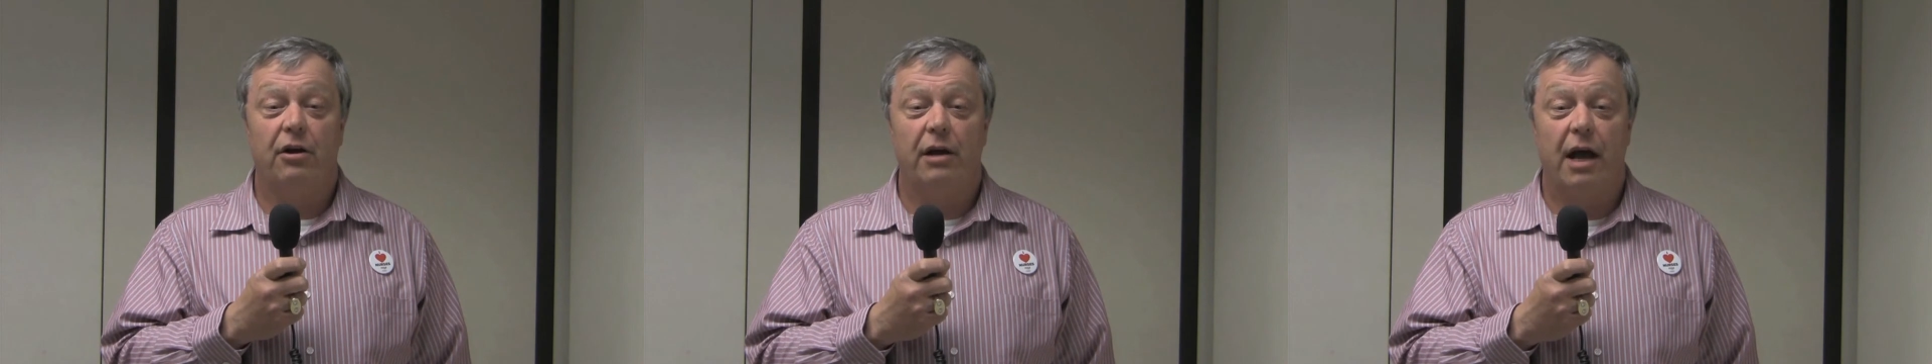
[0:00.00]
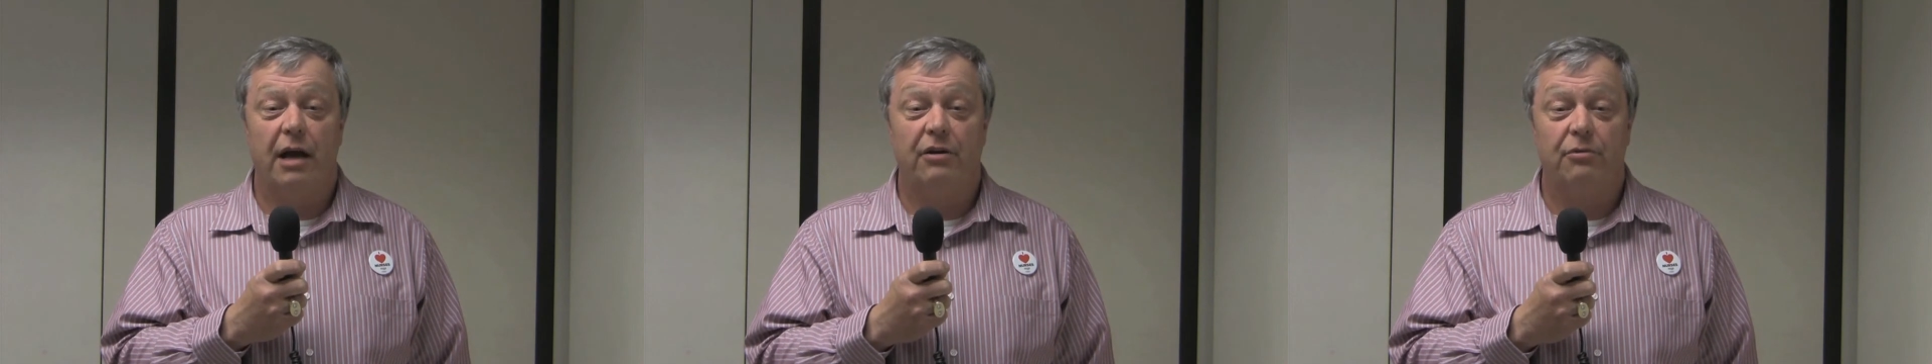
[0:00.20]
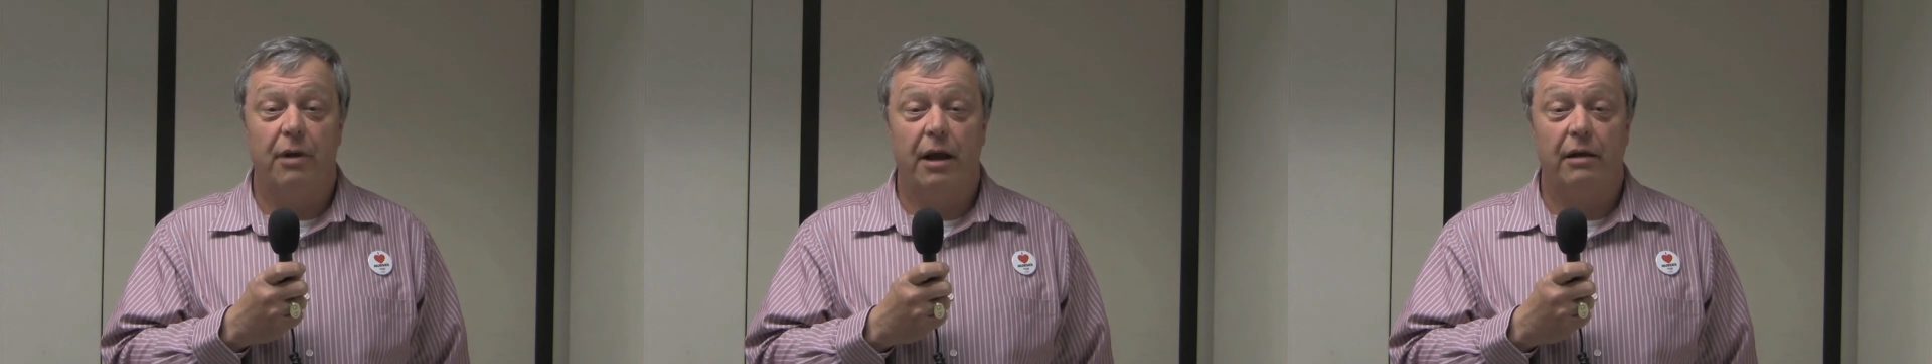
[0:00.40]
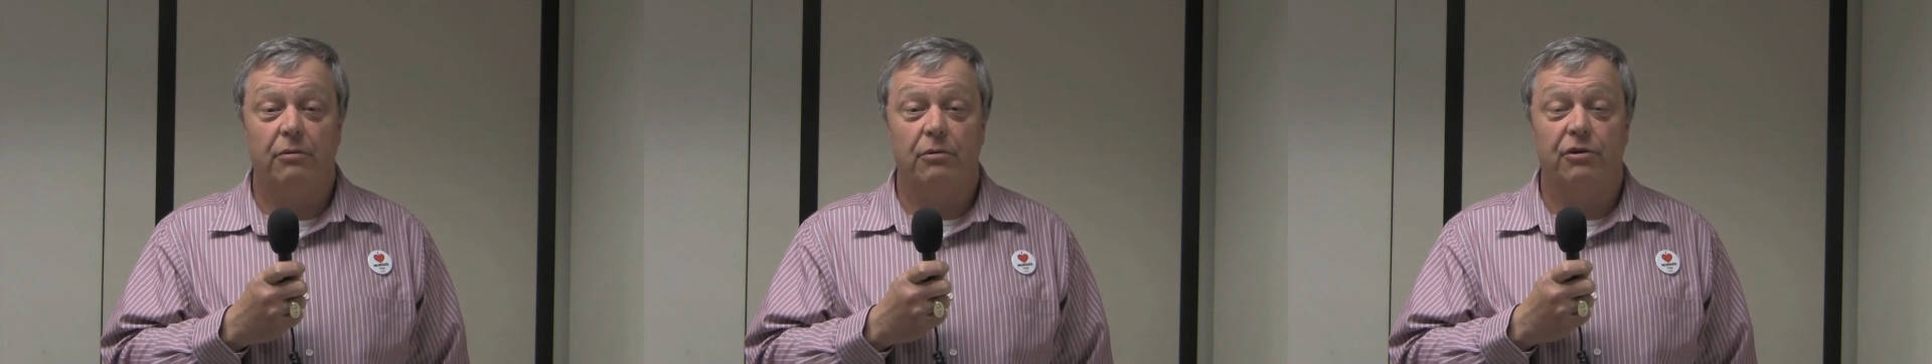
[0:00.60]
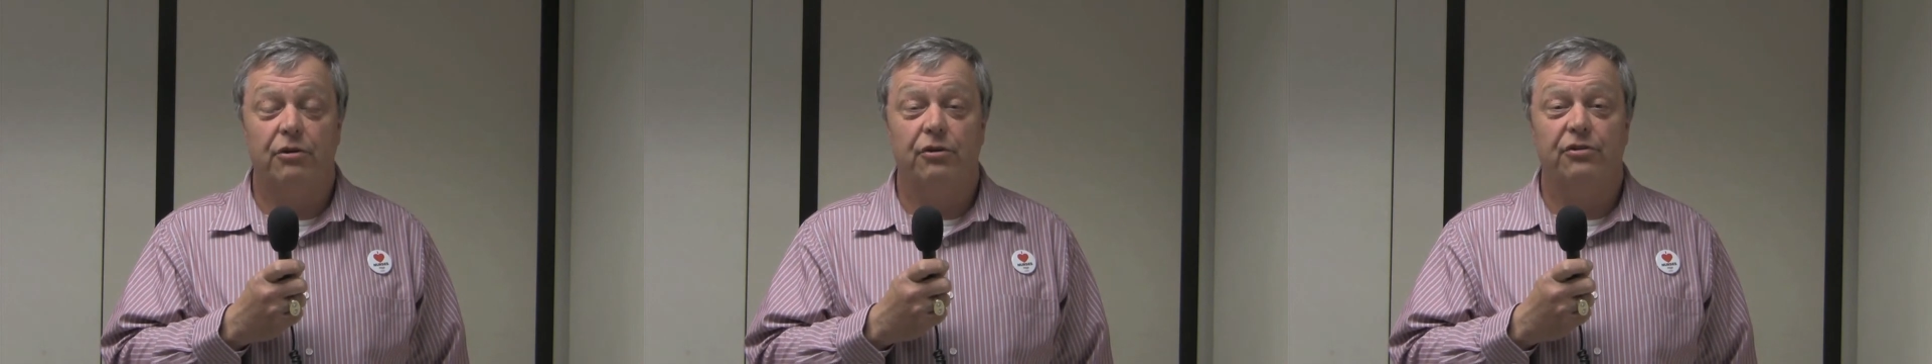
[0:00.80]

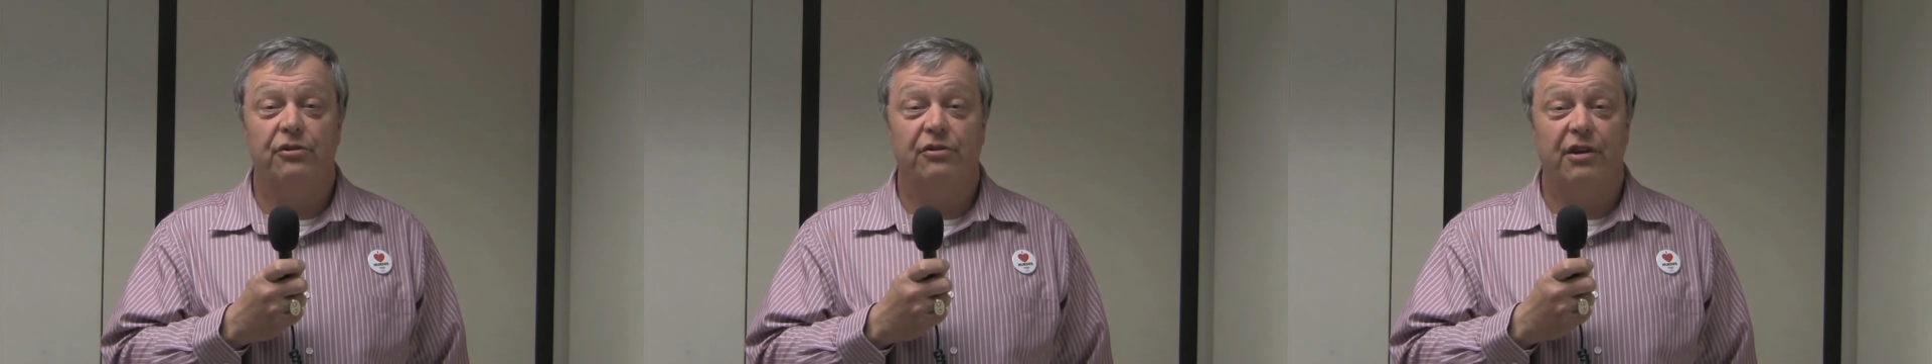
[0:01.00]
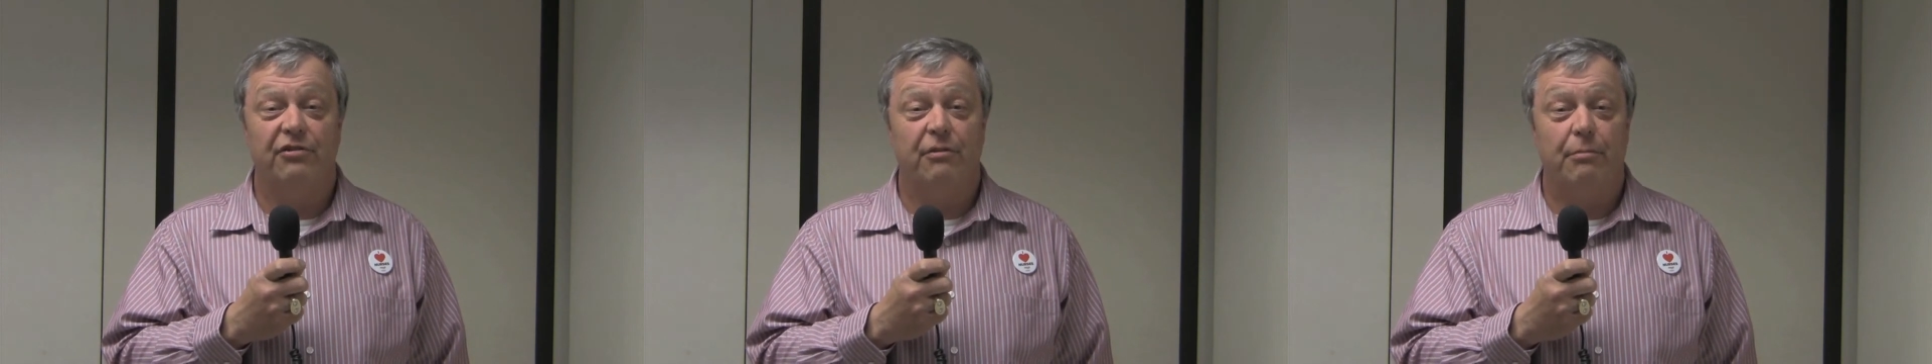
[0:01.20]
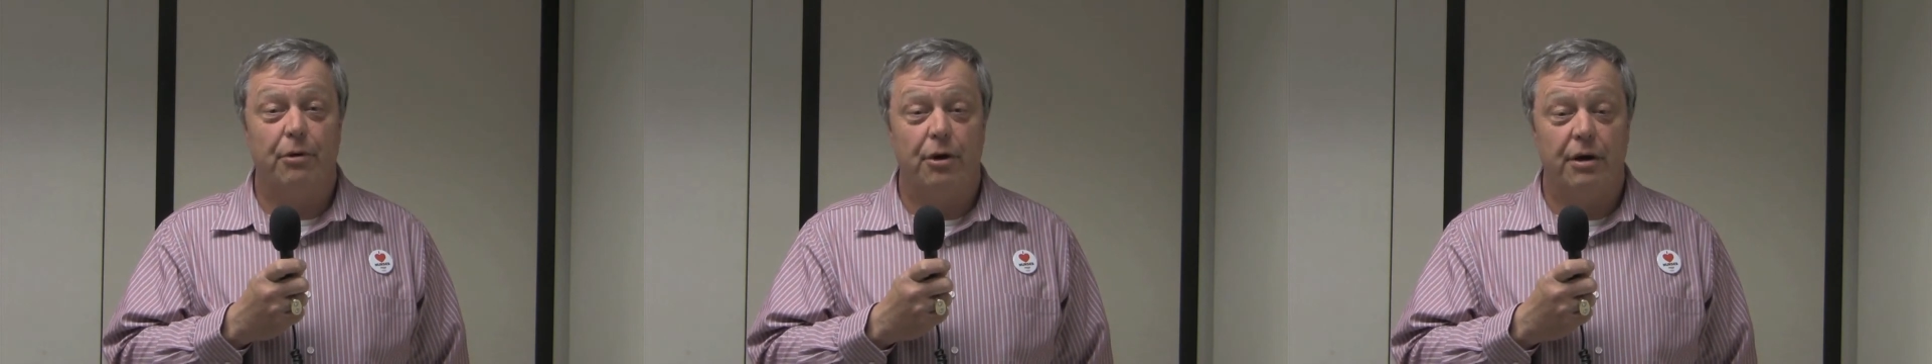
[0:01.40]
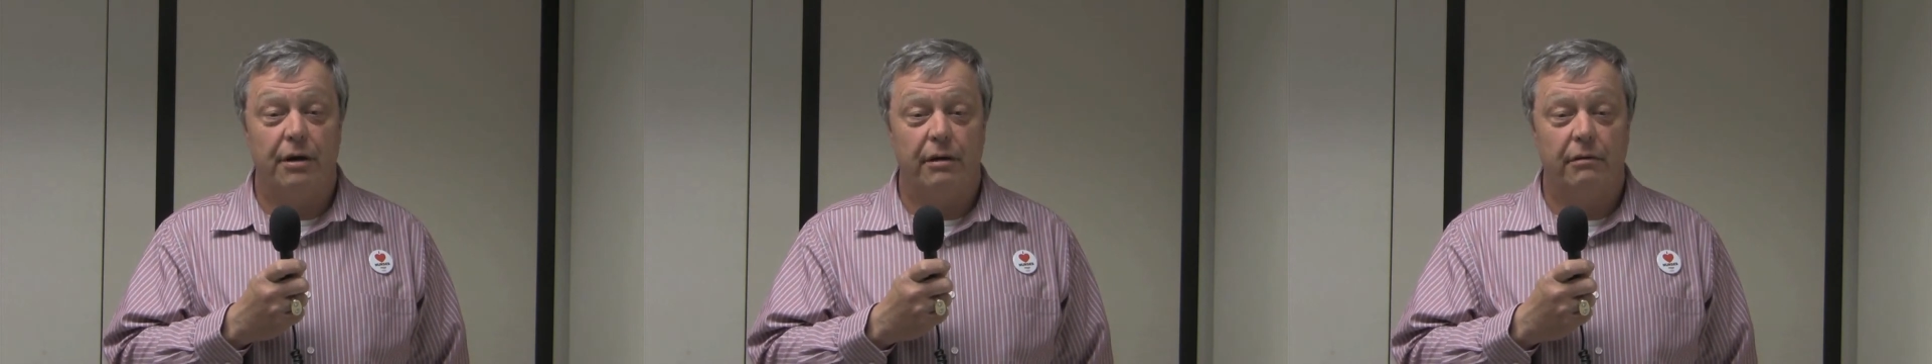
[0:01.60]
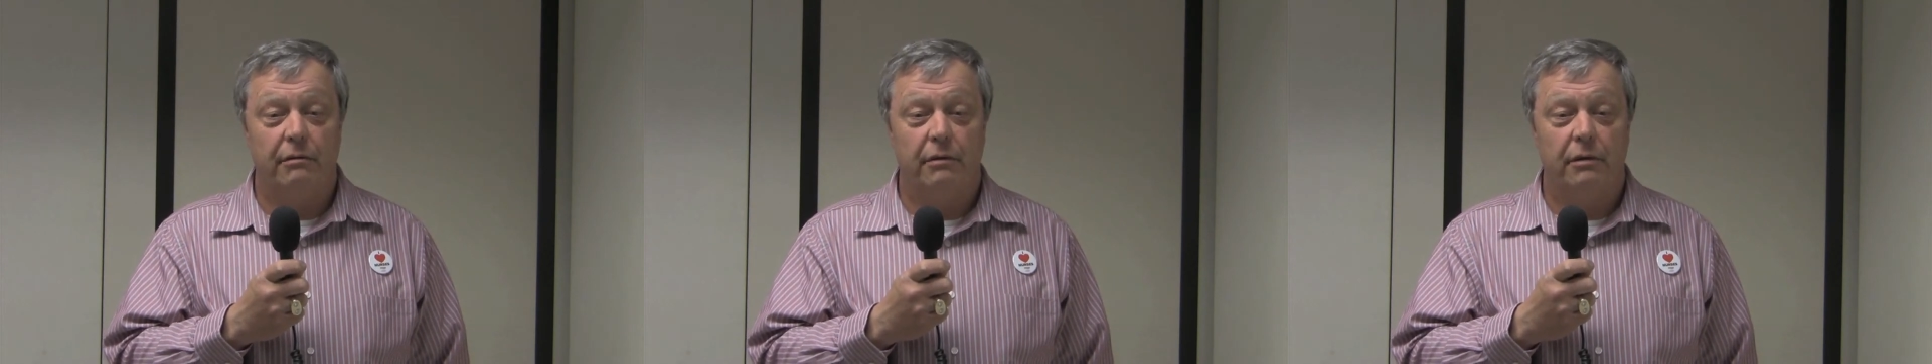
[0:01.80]
contract with nurses as a burden.